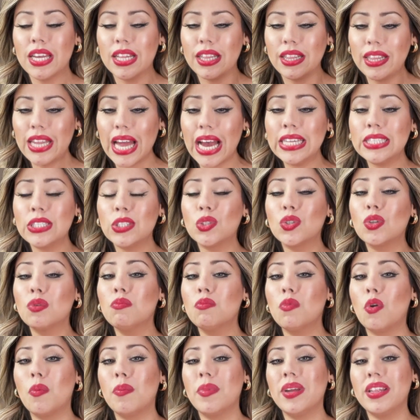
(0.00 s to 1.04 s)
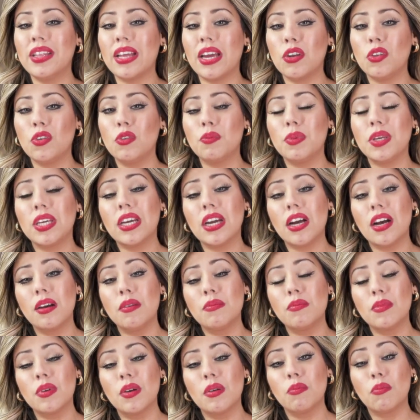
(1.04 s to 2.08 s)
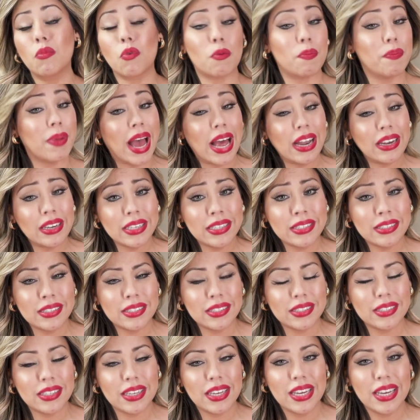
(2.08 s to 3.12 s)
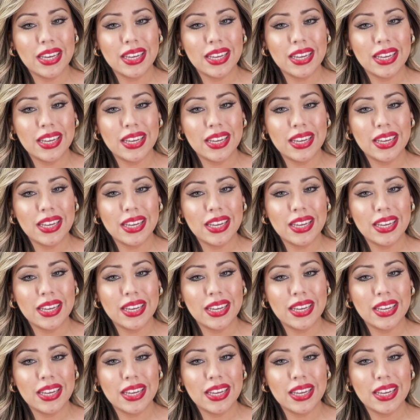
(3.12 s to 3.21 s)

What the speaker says: That's the moment that you become more balanced.